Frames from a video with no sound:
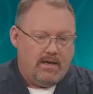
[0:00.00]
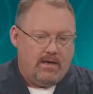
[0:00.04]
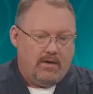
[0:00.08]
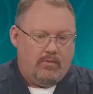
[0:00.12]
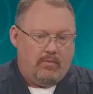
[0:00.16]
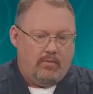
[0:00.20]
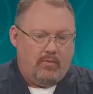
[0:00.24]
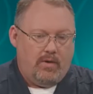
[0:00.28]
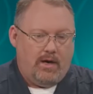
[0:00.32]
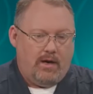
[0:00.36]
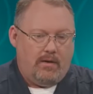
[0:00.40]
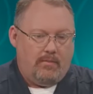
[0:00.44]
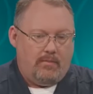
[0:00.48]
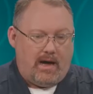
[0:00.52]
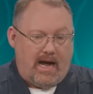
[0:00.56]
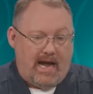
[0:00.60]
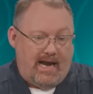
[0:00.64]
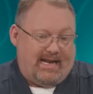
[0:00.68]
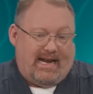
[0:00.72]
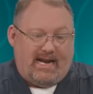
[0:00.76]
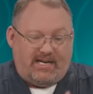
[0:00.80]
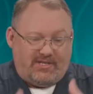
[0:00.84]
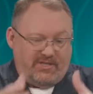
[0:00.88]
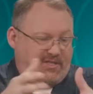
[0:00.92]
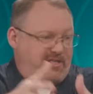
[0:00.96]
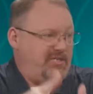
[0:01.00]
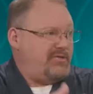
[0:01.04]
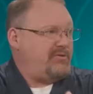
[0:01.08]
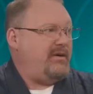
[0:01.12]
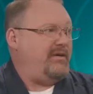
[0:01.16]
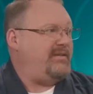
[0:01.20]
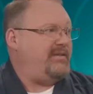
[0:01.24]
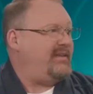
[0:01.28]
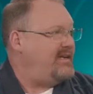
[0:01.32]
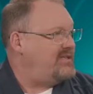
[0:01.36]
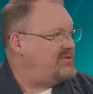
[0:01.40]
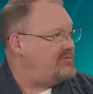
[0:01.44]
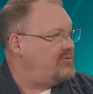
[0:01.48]
Well, I could actually just create
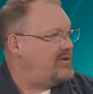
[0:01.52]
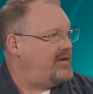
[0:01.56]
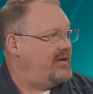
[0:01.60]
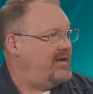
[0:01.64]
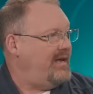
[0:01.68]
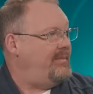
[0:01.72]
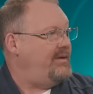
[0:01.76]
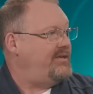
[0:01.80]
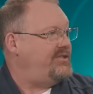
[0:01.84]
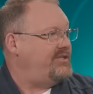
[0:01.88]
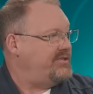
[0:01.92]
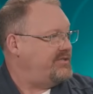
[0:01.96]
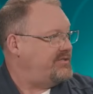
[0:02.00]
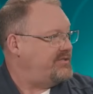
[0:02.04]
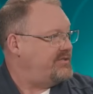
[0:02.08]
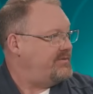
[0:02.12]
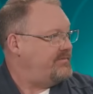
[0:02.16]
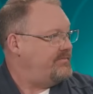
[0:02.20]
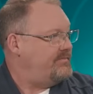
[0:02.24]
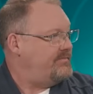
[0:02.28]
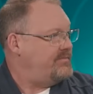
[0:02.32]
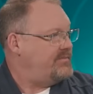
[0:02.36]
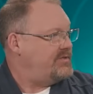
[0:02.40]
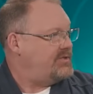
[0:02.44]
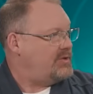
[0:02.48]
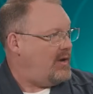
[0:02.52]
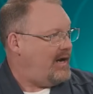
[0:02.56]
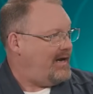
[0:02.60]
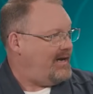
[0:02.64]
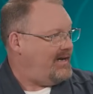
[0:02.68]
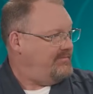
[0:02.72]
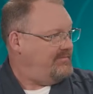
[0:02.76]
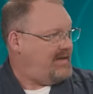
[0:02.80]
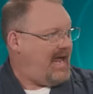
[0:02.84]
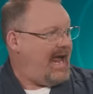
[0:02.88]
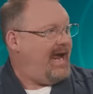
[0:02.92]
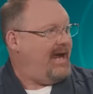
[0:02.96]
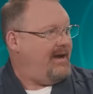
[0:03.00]
that as one of the images. So I
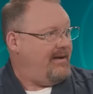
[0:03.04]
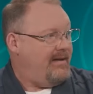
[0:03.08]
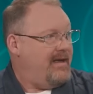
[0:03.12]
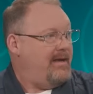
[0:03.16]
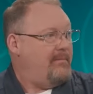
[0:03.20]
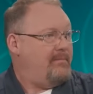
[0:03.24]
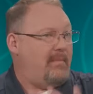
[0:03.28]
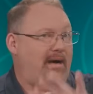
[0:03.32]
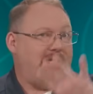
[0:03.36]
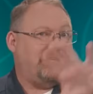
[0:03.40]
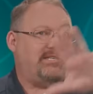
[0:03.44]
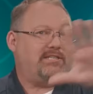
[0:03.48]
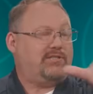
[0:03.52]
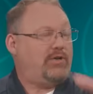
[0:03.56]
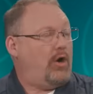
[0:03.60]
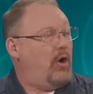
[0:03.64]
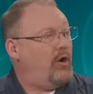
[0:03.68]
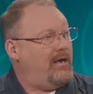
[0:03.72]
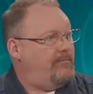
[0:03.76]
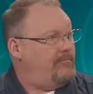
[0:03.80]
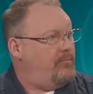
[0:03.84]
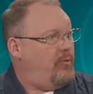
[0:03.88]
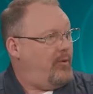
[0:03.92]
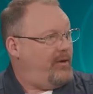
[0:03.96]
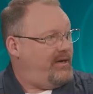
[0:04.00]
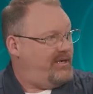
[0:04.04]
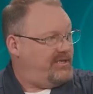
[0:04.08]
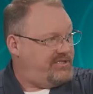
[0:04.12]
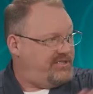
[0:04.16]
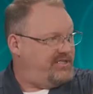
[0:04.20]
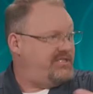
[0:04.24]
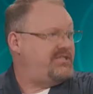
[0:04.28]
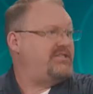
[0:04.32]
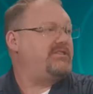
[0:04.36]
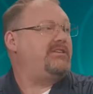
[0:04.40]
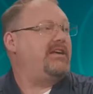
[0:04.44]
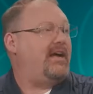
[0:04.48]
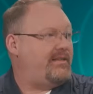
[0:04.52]
can, hey, my starting point is
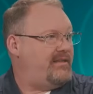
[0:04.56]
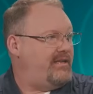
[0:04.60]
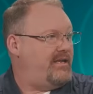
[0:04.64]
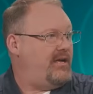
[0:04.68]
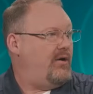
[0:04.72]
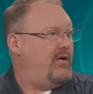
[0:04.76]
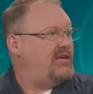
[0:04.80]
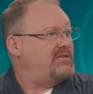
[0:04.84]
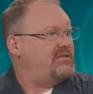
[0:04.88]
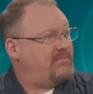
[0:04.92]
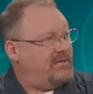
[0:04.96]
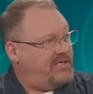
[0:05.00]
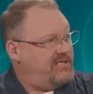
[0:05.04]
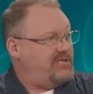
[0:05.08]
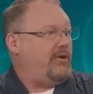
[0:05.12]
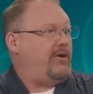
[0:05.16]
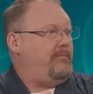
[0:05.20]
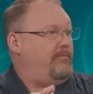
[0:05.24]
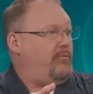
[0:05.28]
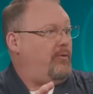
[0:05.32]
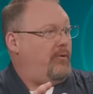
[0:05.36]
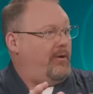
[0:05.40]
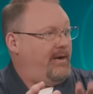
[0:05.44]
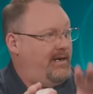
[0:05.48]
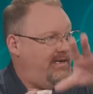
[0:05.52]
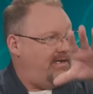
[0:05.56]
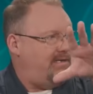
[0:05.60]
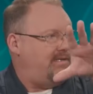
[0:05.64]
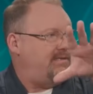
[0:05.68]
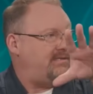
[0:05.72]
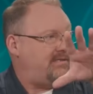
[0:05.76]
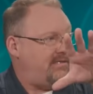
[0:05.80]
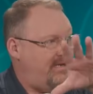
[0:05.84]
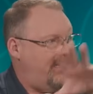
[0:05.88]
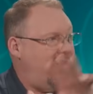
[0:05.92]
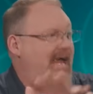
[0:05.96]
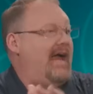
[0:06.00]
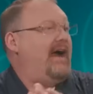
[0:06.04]
just not the OS. My starting point
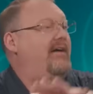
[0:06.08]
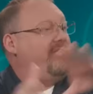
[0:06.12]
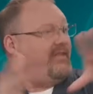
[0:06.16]
is everything